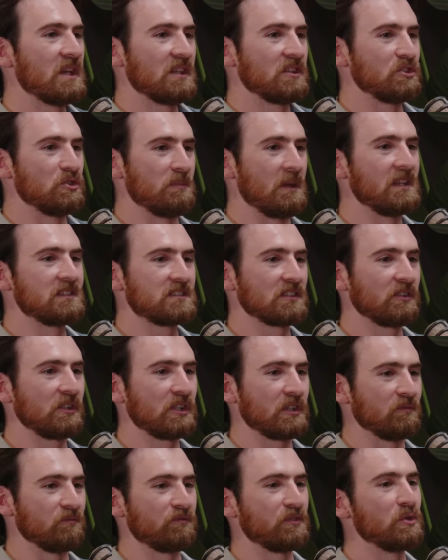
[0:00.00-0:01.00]
You basically
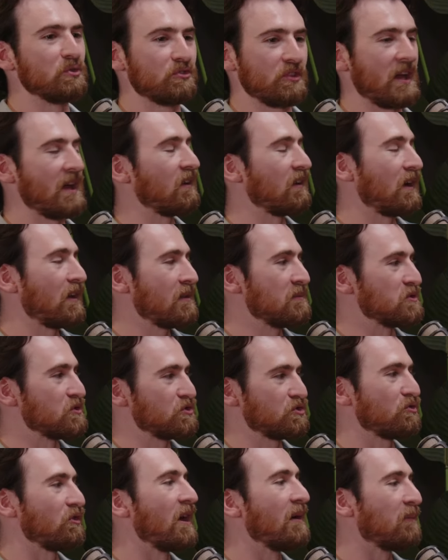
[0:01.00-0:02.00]
confuse the hell out of them and
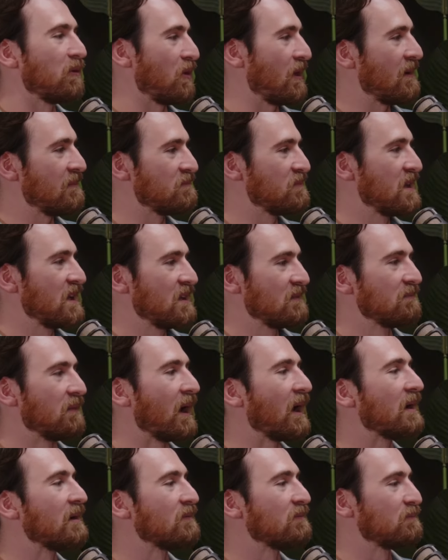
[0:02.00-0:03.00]
scramble them
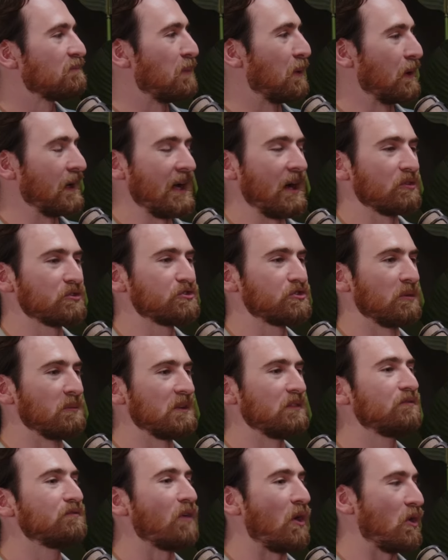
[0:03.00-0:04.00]
by putting out so
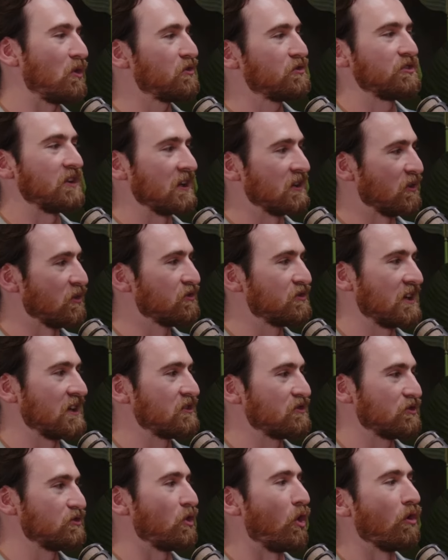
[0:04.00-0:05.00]
many false signals that it
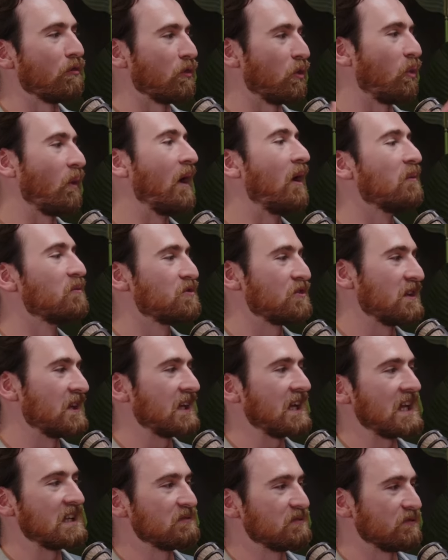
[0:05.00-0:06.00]
just overwhelms and they
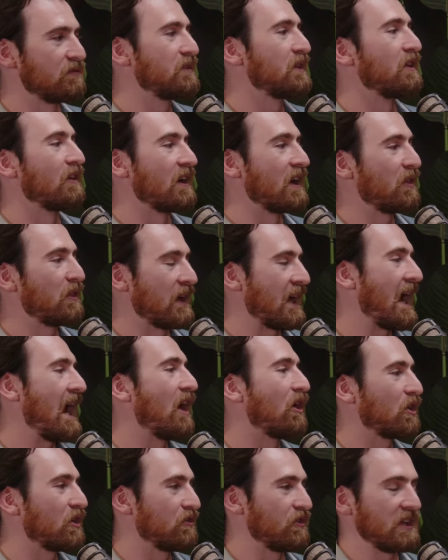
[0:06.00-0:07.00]
can't even figure anything
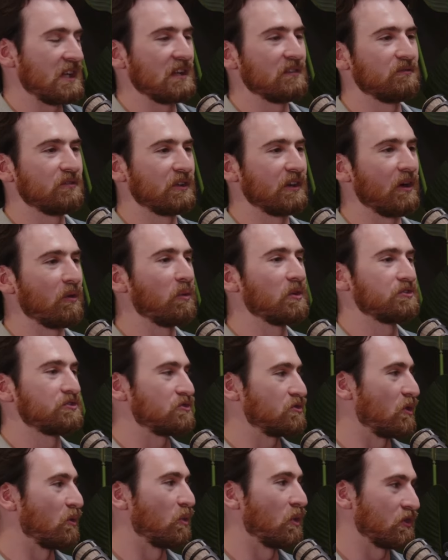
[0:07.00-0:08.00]
out because they can't figure out
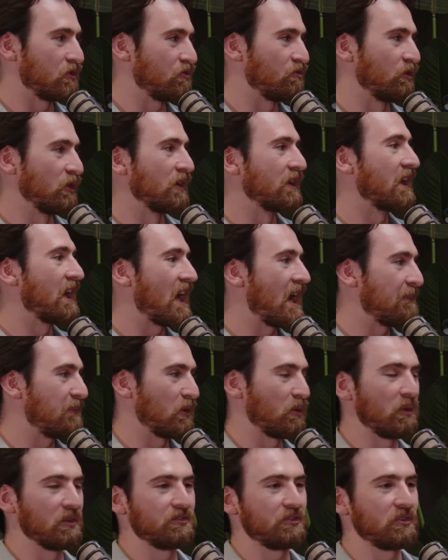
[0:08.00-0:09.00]
what's really going to
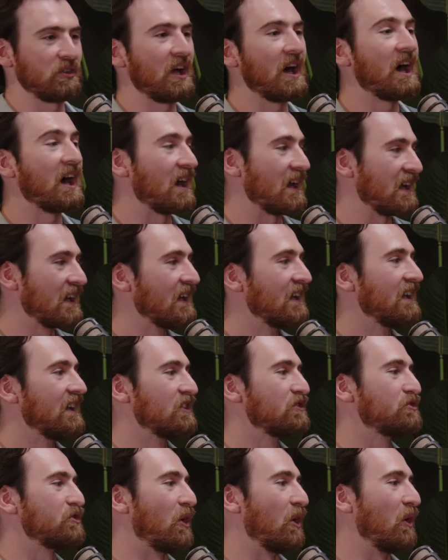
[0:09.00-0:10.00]
happen or what's a lie.
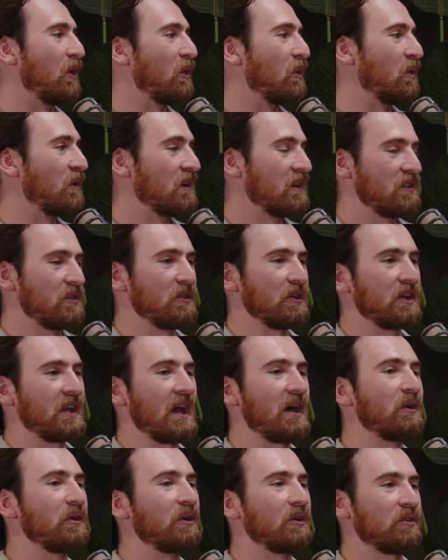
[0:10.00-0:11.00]
So the
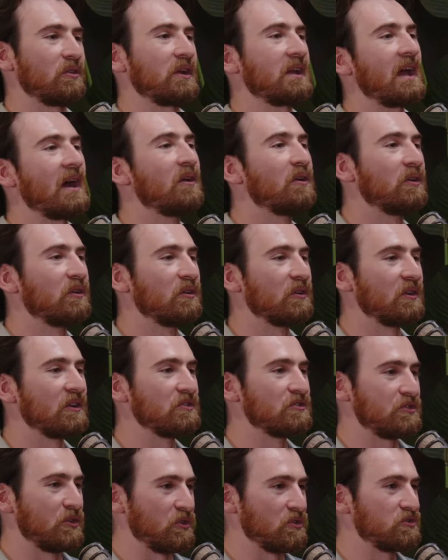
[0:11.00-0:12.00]

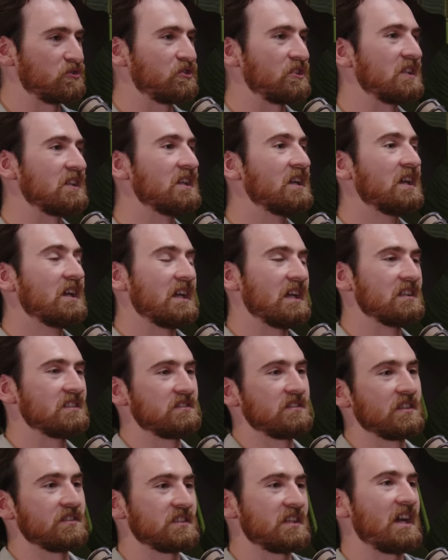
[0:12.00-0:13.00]
counterinsurgency
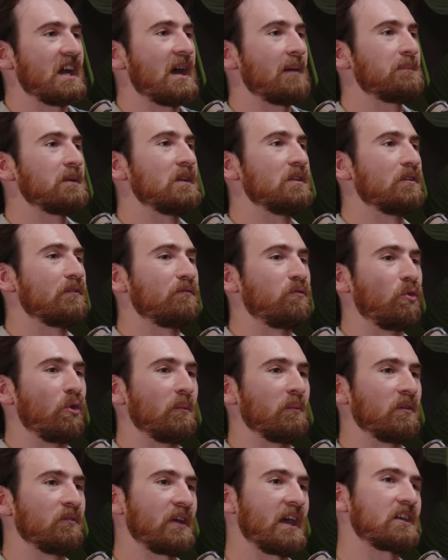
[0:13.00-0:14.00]
doesn't happen in the
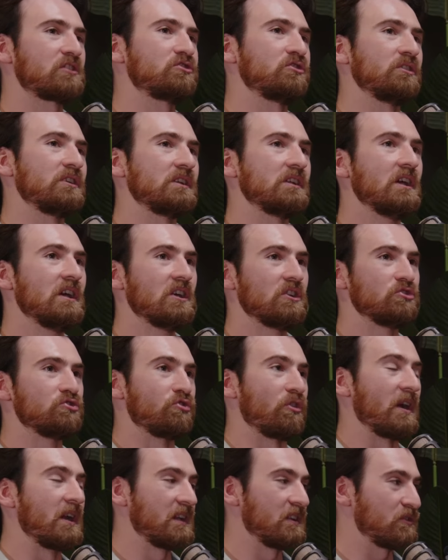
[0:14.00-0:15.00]
form of actually
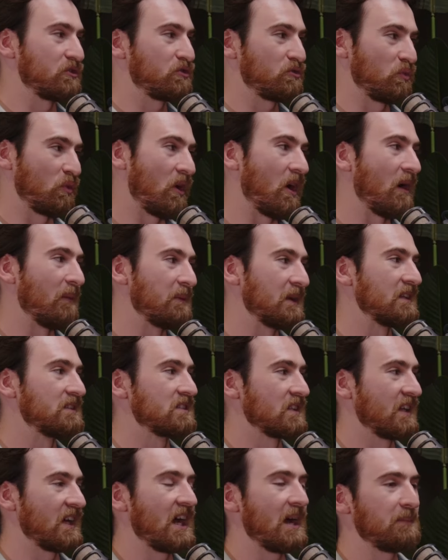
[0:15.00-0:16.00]
draining the swamp. It's
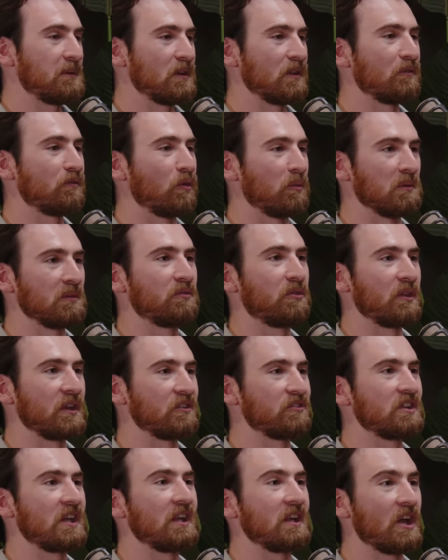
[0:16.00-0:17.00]
going to happen in the form of
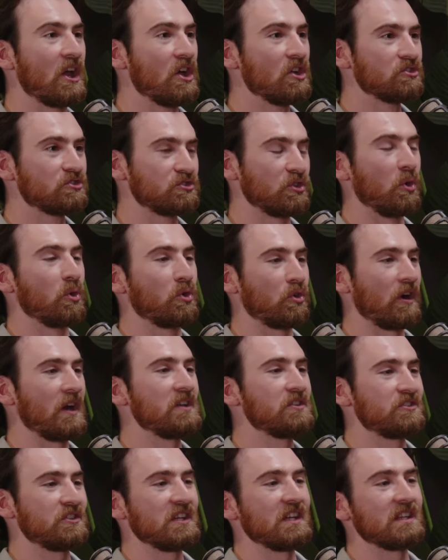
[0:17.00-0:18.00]
things getting so
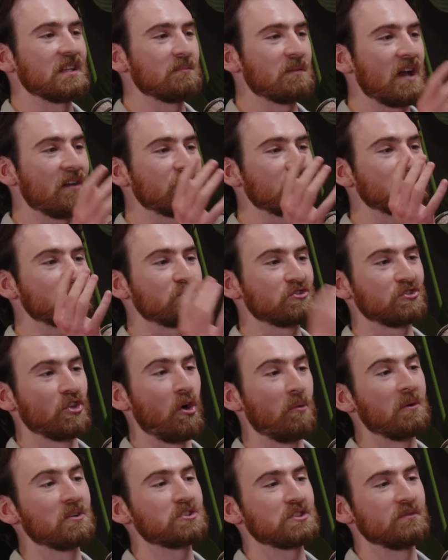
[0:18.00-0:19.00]
crazy and them having
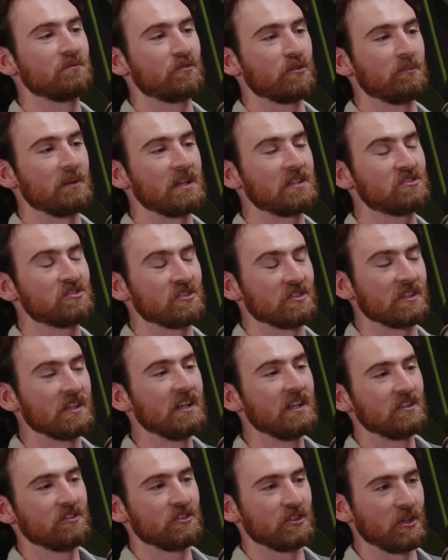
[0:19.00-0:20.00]
so much information
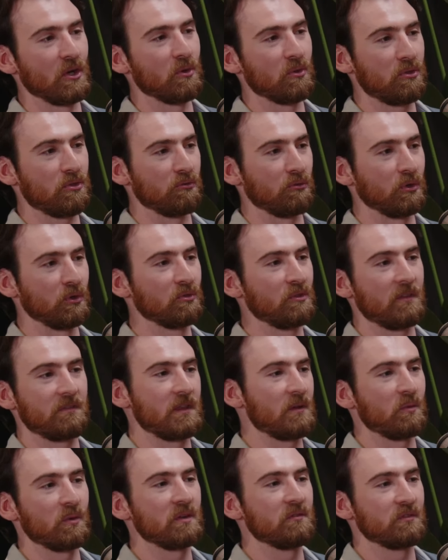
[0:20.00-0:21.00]
to go through that
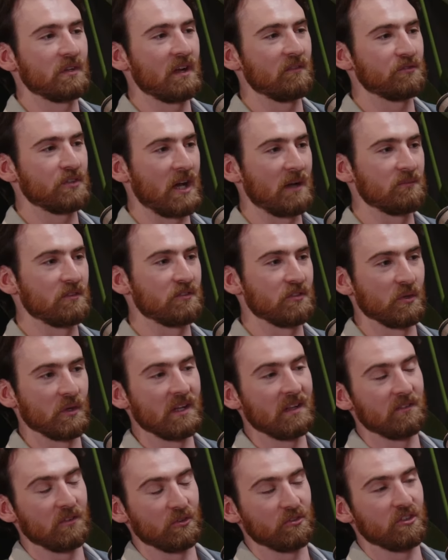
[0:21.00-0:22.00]
they won't even have time to do
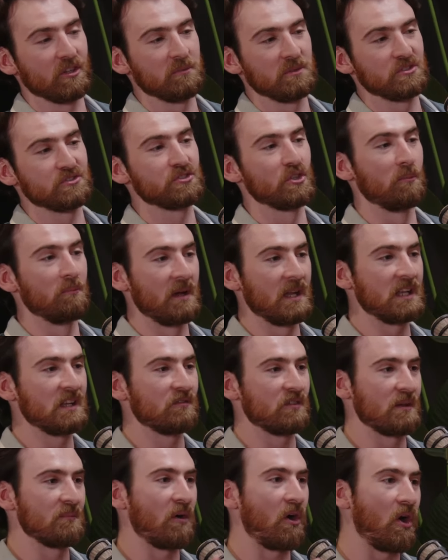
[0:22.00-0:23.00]
it. And there's going to be so many
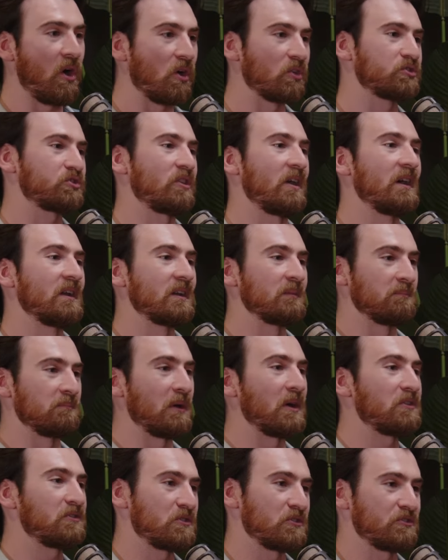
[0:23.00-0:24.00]
of them all trying to
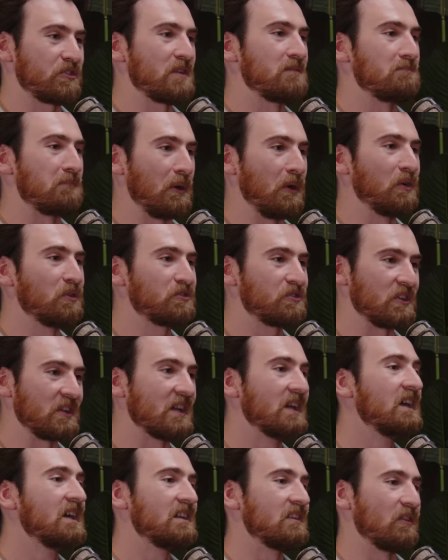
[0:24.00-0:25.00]
bust the same
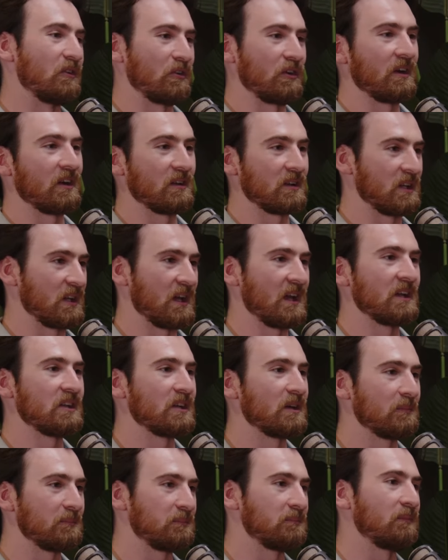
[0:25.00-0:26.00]
person, they're going to
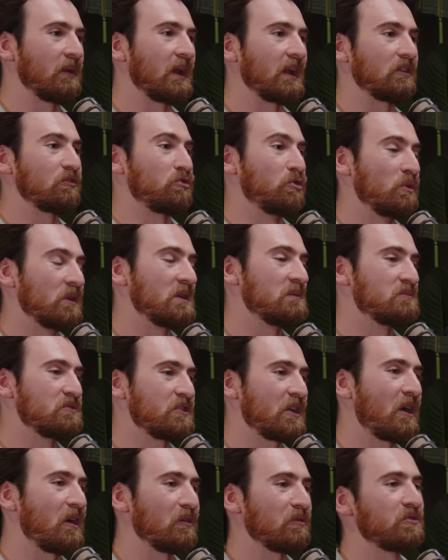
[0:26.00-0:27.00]
end up like shooting
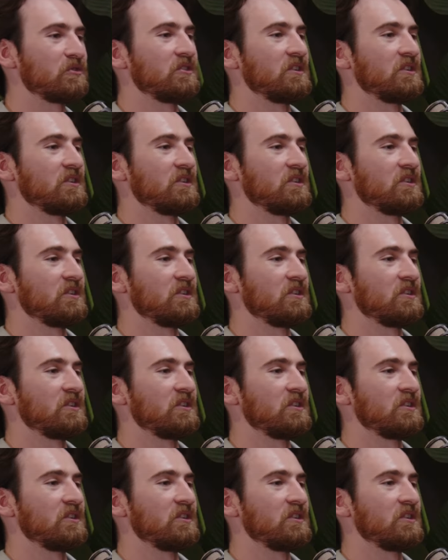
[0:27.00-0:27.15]
themselves.